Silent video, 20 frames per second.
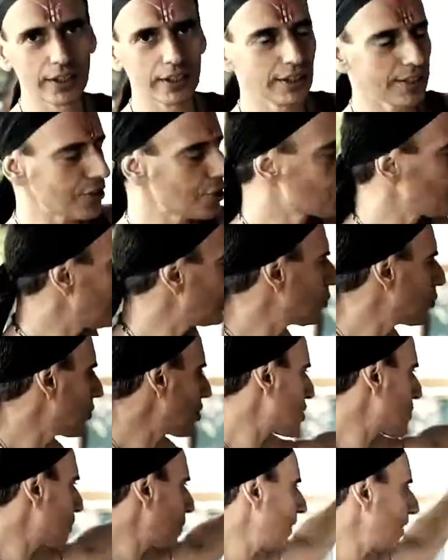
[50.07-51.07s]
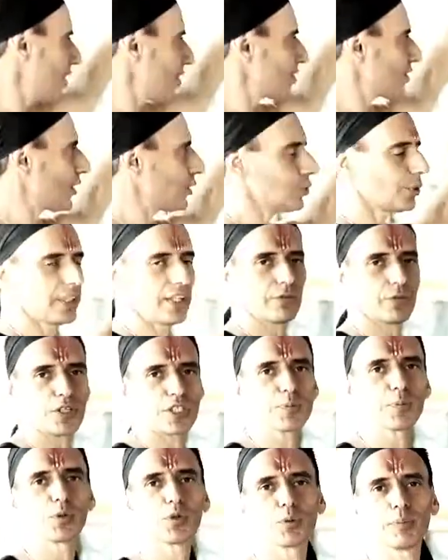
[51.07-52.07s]
Let's go into this place that you never
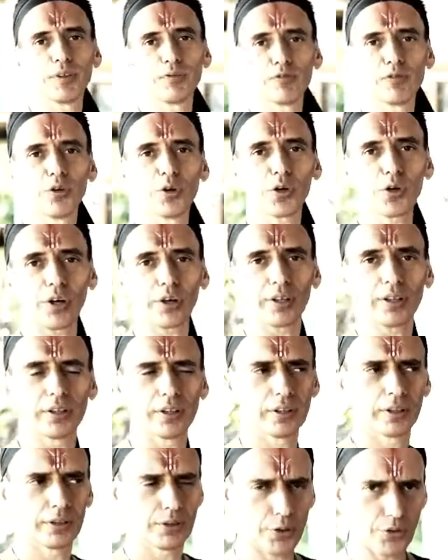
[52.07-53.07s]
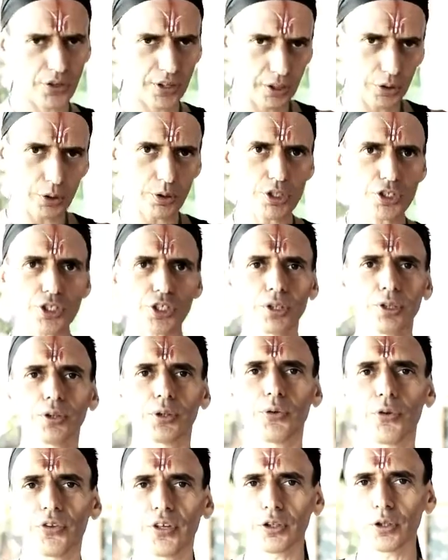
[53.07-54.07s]
explored before. You think you're strong,
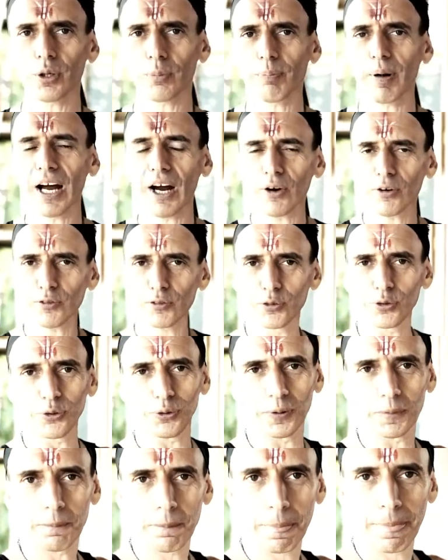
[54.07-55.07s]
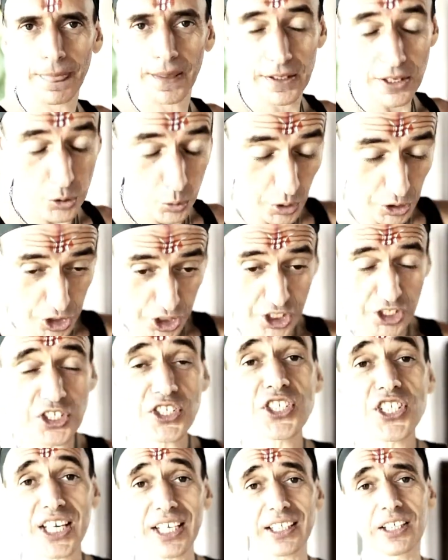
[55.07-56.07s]
you think you're powerful. That's what she's
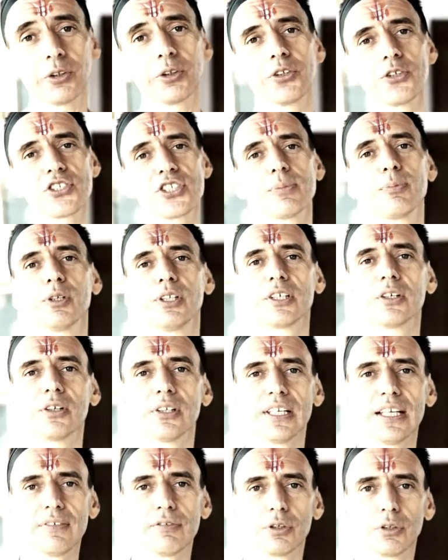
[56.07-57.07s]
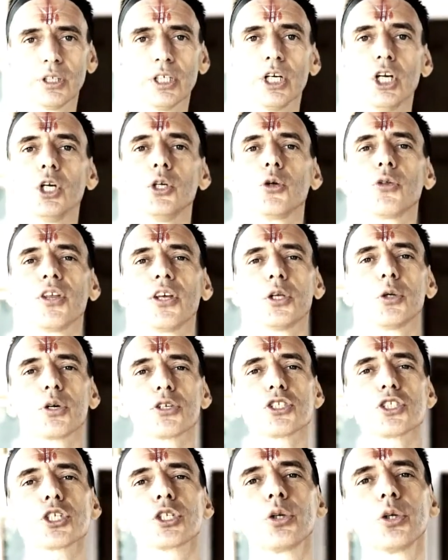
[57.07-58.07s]
saying on a symbolical level. You think you're
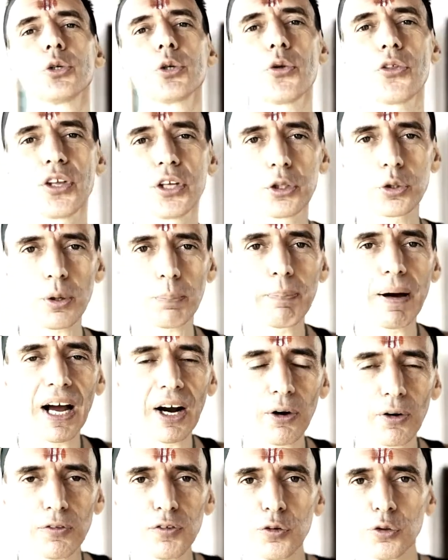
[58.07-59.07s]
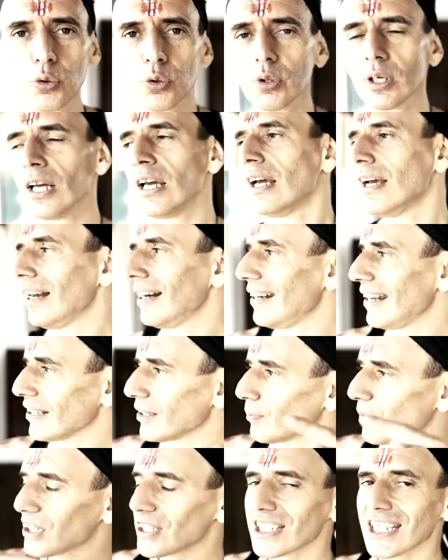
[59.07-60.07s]
strong, you think you're powerful. Let
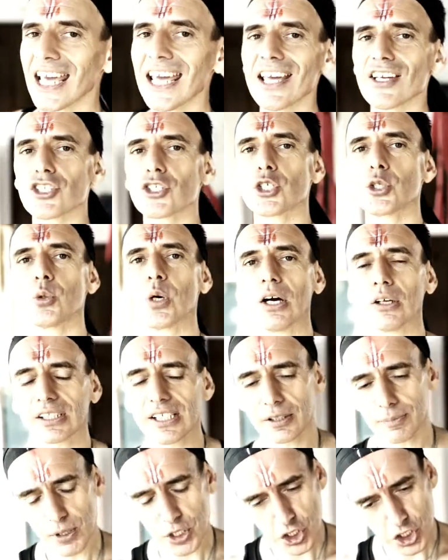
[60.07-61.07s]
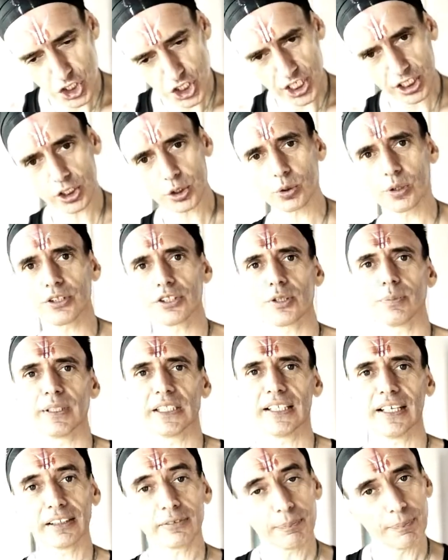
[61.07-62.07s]
me test you out. Let me shake you a little
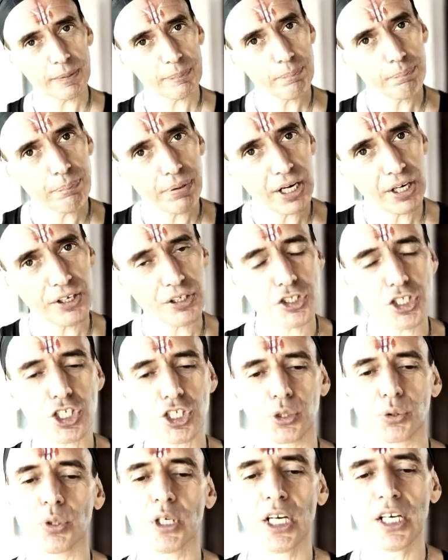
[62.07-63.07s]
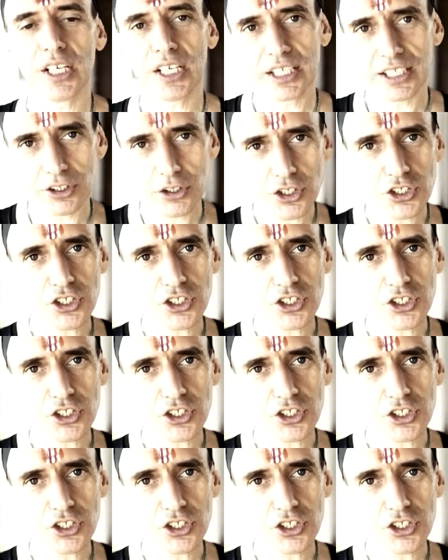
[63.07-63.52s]
bit. Let me punch you in the